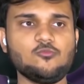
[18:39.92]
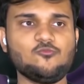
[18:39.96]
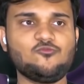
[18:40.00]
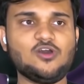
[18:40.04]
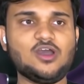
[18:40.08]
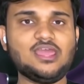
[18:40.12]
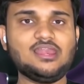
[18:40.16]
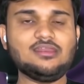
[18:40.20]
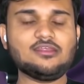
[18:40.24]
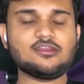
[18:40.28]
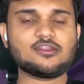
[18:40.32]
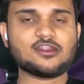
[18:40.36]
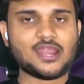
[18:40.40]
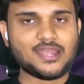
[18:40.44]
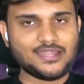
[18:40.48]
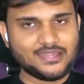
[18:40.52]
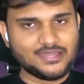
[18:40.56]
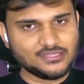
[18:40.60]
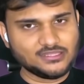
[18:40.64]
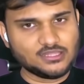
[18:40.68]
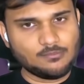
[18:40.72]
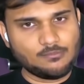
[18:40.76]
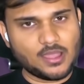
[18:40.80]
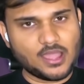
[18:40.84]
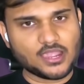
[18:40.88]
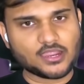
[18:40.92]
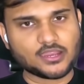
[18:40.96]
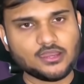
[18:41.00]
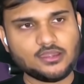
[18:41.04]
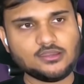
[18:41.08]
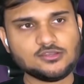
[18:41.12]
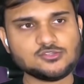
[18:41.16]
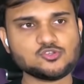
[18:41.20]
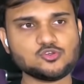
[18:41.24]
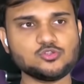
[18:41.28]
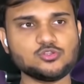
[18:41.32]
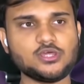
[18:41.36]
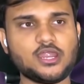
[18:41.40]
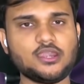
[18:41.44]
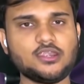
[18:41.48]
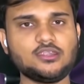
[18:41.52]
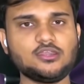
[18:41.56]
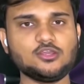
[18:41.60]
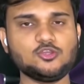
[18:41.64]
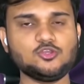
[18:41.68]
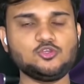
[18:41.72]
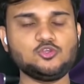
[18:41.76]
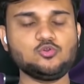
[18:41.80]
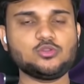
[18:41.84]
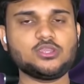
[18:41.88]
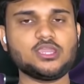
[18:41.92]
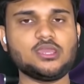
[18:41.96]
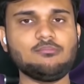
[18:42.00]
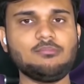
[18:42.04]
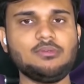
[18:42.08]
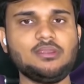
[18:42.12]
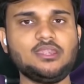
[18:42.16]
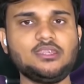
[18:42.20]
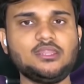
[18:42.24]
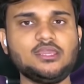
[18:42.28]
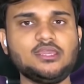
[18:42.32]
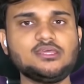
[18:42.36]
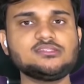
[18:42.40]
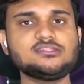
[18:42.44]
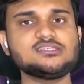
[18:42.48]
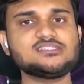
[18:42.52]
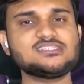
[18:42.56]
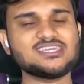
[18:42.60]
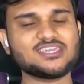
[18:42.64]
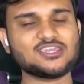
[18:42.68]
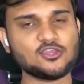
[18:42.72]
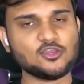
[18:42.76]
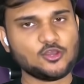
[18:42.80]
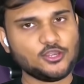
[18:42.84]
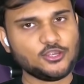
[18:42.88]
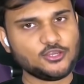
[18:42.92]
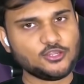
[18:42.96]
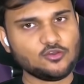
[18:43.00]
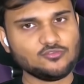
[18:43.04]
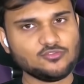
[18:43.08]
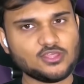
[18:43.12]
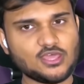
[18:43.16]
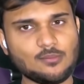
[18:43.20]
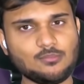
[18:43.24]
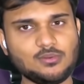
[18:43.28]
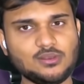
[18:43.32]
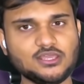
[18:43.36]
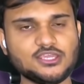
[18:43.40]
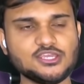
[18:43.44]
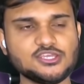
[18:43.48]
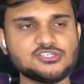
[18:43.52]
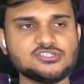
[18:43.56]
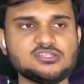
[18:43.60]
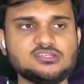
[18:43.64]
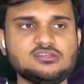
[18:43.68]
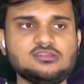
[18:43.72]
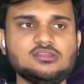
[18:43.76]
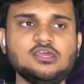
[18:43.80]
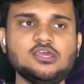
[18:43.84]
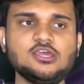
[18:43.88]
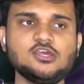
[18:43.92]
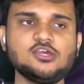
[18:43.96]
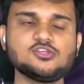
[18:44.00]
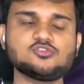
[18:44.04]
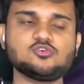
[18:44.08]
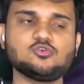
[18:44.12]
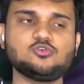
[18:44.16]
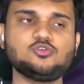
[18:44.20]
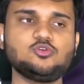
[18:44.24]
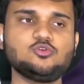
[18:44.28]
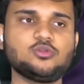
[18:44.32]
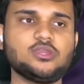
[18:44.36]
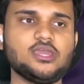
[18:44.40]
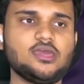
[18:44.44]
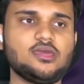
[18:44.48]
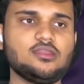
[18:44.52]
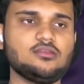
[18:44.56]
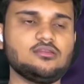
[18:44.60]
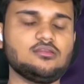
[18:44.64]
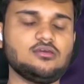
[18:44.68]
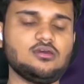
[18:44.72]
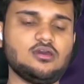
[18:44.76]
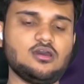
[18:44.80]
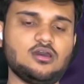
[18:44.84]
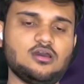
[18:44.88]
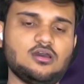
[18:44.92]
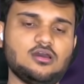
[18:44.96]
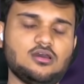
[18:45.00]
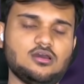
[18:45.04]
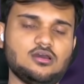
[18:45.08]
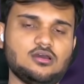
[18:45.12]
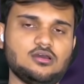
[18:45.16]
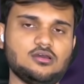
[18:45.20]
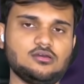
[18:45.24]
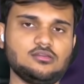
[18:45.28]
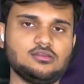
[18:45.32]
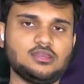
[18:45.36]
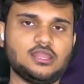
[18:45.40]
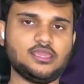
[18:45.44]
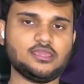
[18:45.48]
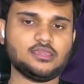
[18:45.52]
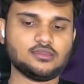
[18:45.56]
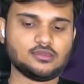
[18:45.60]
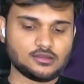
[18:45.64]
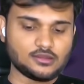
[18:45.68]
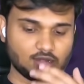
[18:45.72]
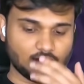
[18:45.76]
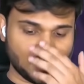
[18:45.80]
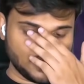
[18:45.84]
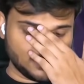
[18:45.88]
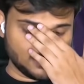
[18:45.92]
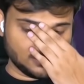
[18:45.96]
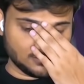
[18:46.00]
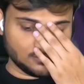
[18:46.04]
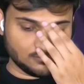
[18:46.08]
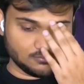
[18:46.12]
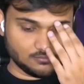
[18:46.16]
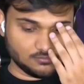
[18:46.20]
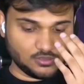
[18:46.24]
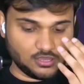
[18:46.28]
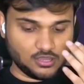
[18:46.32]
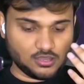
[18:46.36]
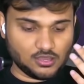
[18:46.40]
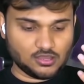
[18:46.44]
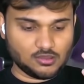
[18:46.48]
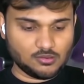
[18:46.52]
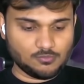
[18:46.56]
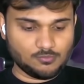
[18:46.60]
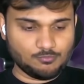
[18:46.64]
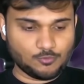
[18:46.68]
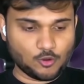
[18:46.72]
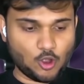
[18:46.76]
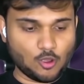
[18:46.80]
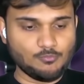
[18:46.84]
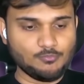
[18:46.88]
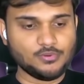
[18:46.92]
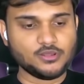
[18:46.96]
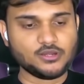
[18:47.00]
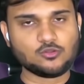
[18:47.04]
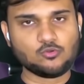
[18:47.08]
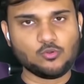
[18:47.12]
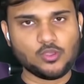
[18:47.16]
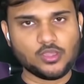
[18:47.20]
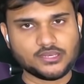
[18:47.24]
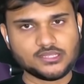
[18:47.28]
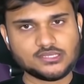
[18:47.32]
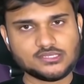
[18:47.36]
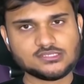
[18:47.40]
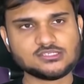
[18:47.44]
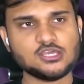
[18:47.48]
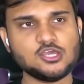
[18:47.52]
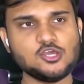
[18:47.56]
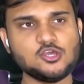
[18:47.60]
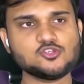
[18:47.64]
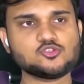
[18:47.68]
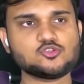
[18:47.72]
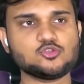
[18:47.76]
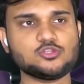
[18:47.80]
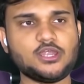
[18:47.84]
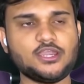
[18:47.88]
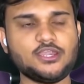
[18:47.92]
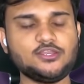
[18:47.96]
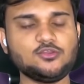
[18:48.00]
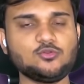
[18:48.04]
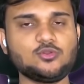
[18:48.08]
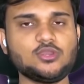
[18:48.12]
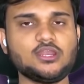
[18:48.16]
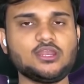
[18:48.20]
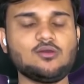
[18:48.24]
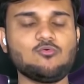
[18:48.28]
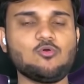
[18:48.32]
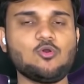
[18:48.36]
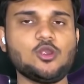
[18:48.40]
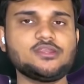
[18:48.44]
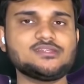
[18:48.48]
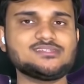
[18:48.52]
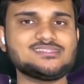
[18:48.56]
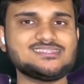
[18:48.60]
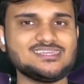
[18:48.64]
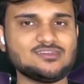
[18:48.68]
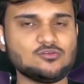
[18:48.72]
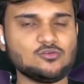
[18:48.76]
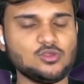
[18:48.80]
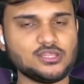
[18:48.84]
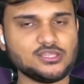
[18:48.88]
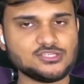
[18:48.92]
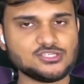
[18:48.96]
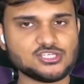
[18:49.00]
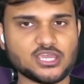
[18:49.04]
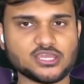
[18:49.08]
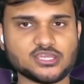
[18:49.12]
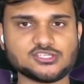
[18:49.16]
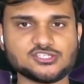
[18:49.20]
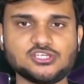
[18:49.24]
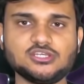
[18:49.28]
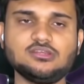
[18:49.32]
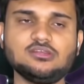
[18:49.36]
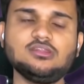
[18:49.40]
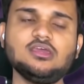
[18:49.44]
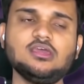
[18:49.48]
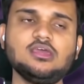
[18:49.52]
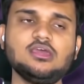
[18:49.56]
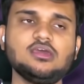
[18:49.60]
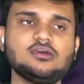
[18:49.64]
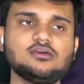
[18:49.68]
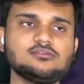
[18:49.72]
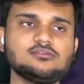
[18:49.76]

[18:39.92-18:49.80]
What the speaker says: while writing the backend so that you can maintain the security of the application. So you can write proper queries so that you can avoid SQL injection.